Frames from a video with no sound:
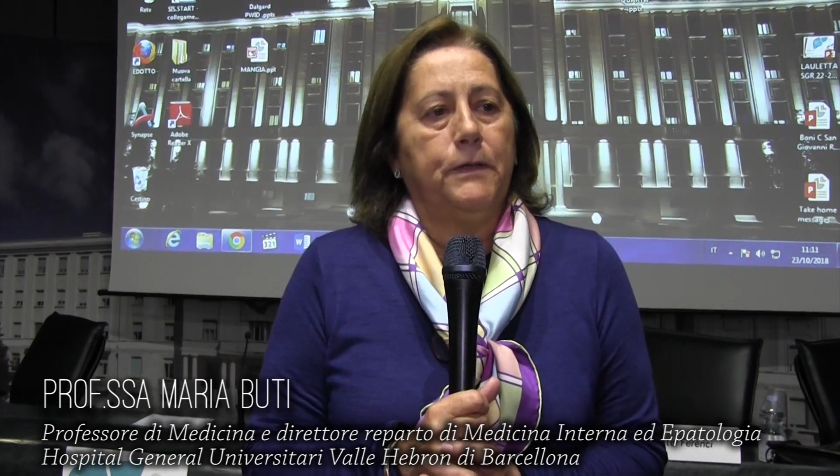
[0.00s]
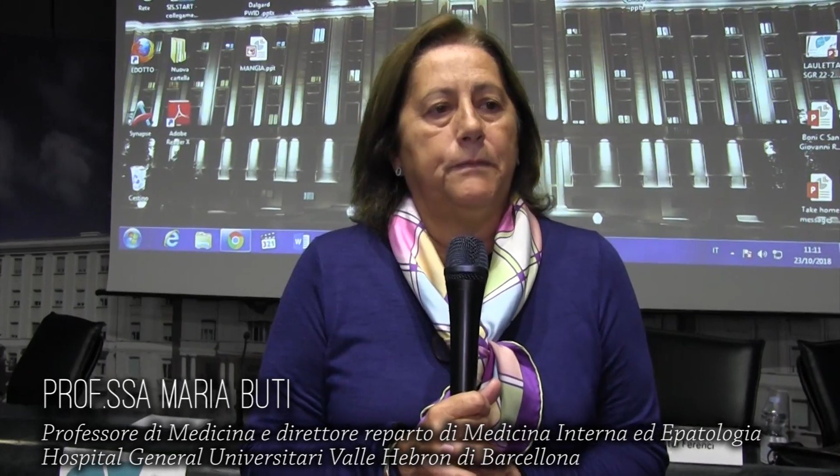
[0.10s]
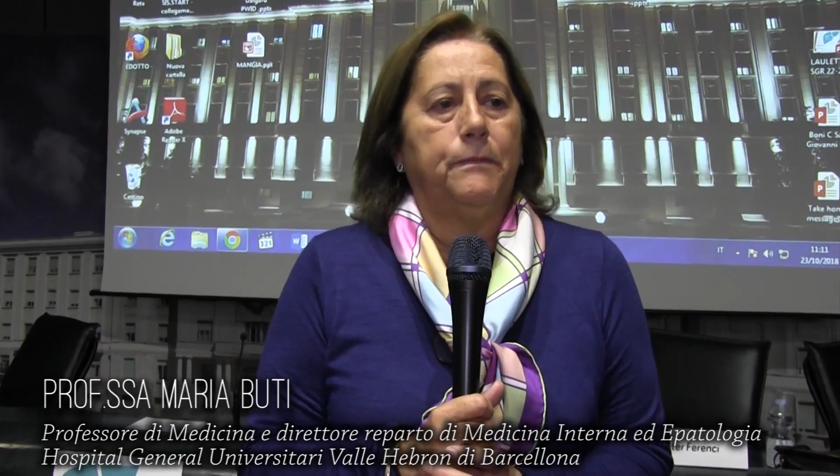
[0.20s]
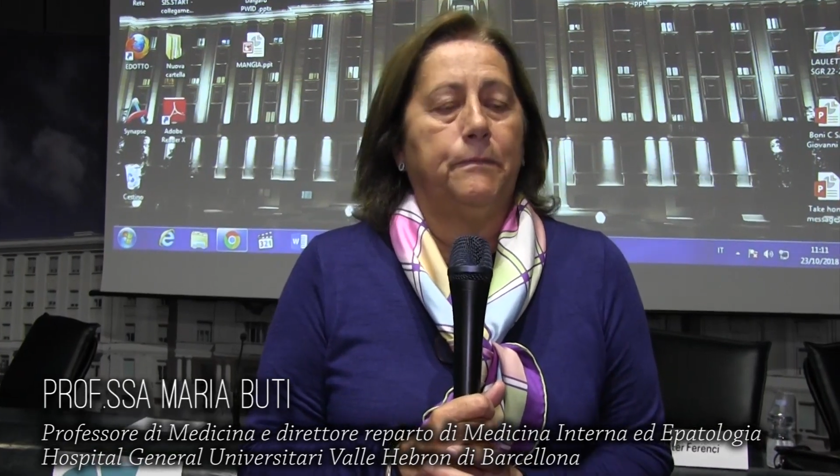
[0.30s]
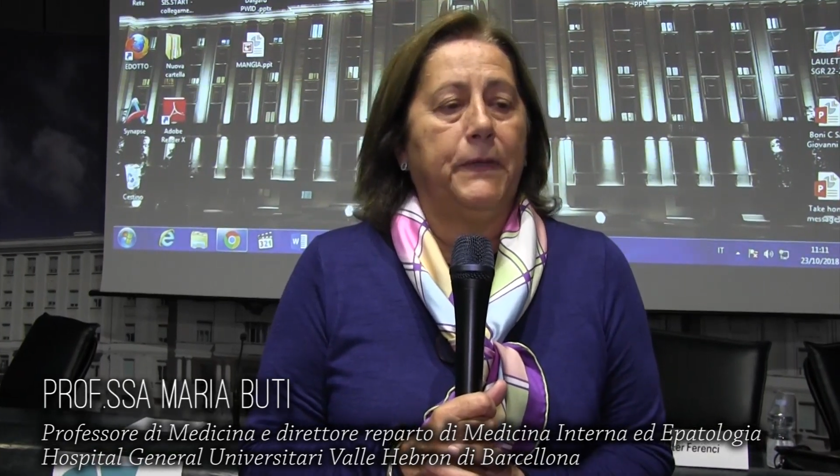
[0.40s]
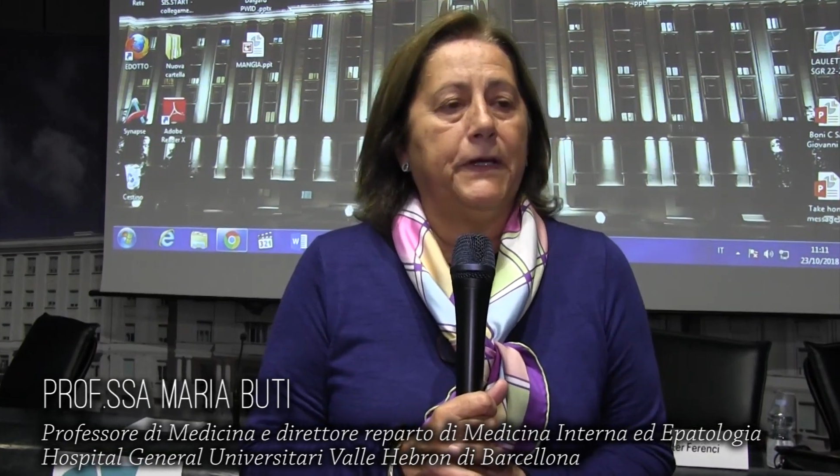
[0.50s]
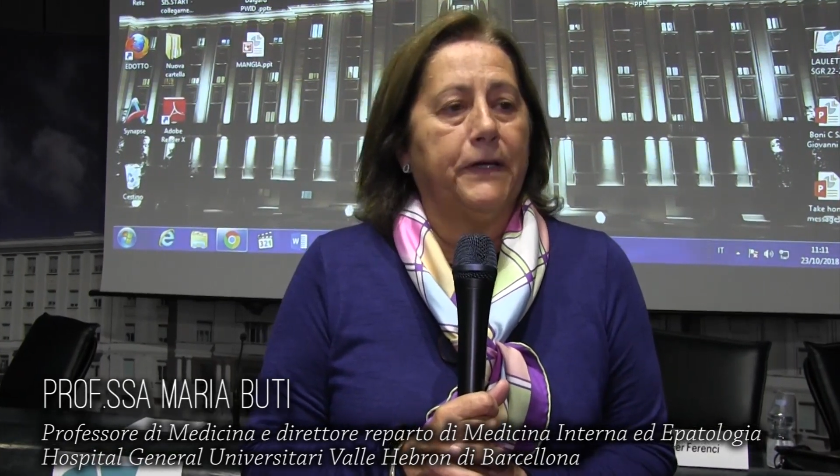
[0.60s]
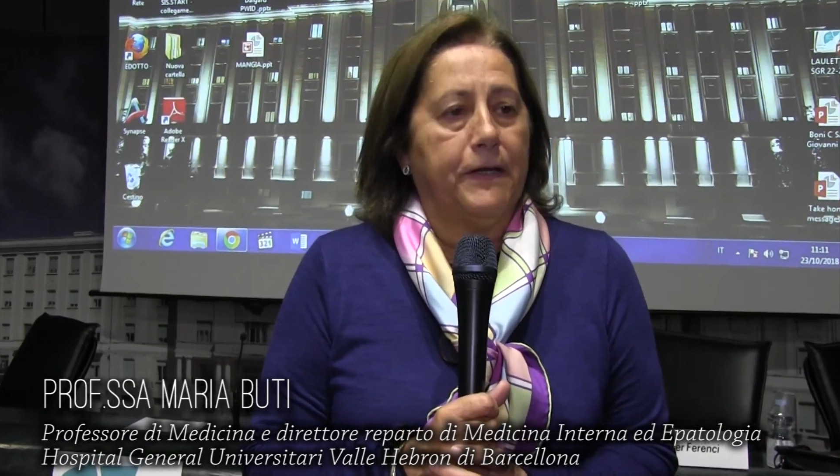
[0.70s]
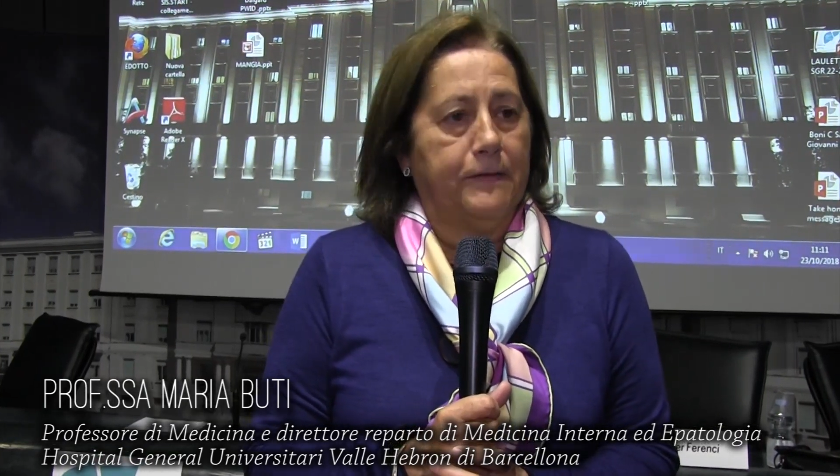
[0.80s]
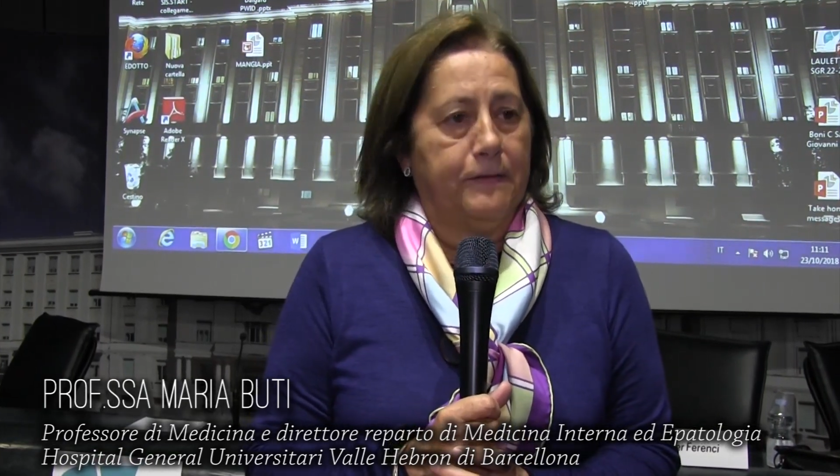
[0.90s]
in
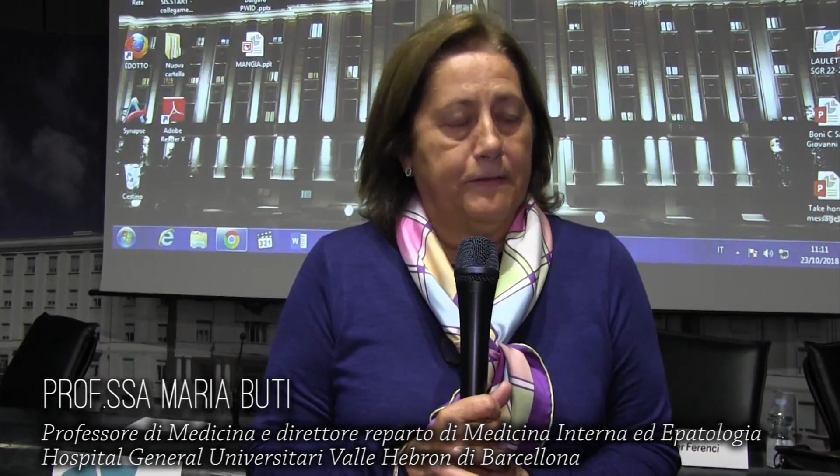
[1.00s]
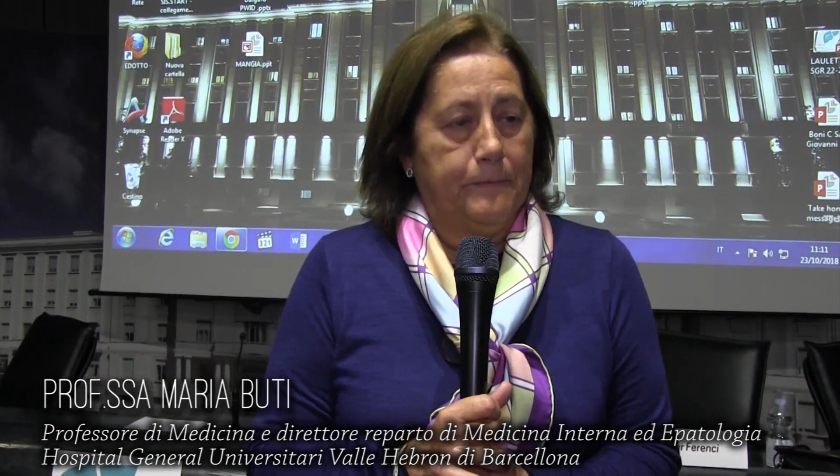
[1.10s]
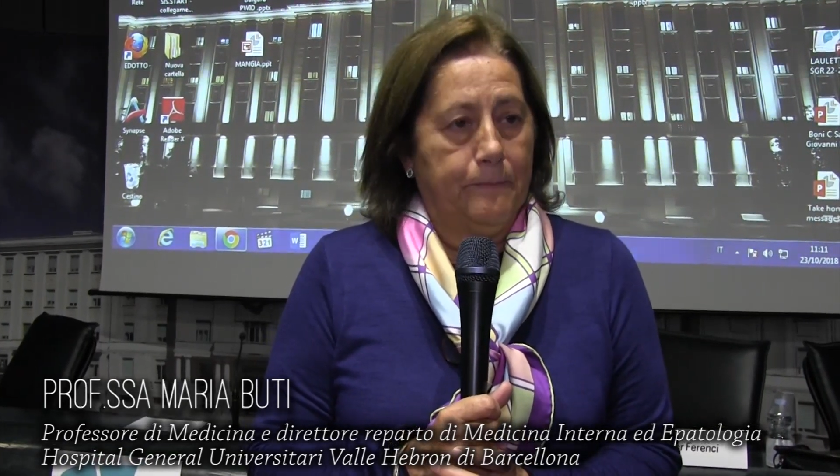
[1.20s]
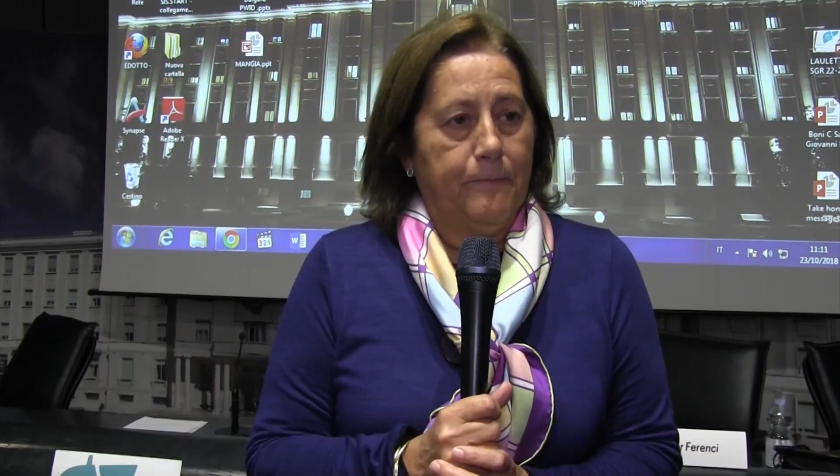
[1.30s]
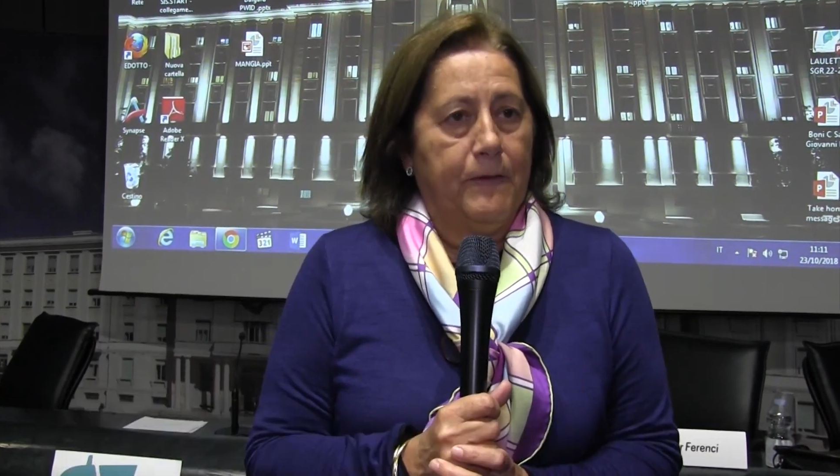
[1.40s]
migrants.